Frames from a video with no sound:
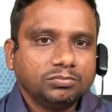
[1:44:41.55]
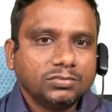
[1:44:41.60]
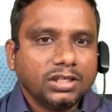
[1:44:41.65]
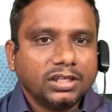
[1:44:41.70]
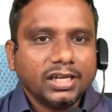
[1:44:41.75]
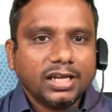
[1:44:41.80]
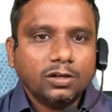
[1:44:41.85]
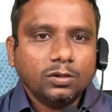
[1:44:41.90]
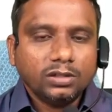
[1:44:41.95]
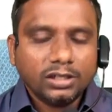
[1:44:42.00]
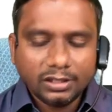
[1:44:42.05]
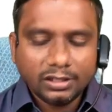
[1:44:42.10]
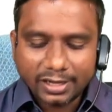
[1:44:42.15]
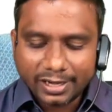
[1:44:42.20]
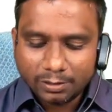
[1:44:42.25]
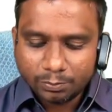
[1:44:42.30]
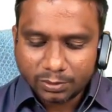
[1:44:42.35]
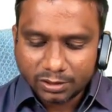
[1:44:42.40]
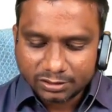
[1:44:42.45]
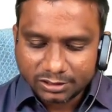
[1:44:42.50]
Calculate higher
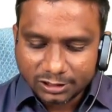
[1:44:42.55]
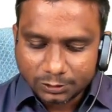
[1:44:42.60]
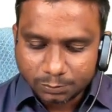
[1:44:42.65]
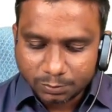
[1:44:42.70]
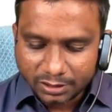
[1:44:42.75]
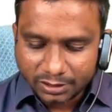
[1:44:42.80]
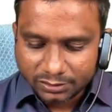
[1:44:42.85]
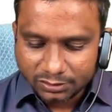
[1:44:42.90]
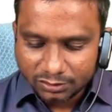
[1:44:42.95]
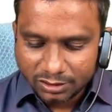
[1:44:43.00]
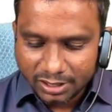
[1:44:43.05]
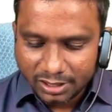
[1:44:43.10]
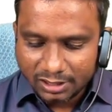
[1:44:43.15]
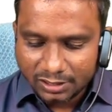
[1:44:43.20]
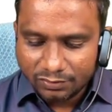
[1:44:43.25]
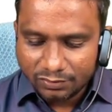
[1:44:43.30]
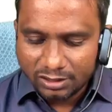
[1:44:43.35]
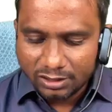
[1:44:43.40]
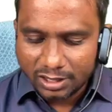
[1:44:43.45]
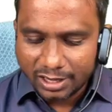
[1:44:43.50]
purchase price. They are
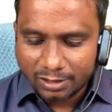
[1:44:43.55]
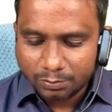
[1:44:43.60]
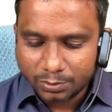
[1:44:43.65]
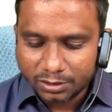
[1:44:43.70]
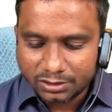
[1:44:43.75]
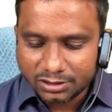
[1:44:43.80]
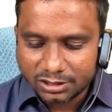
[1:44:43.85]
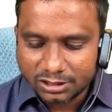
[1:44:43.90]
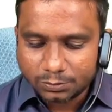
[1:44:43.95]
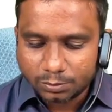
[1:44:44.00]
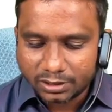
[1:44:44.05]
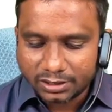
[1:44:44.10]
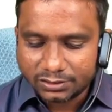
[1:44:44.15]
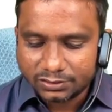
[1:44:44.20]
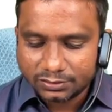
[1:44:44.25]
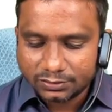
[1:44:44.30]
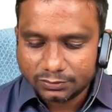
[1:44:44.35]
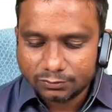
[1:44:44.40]
giving higher purchase price.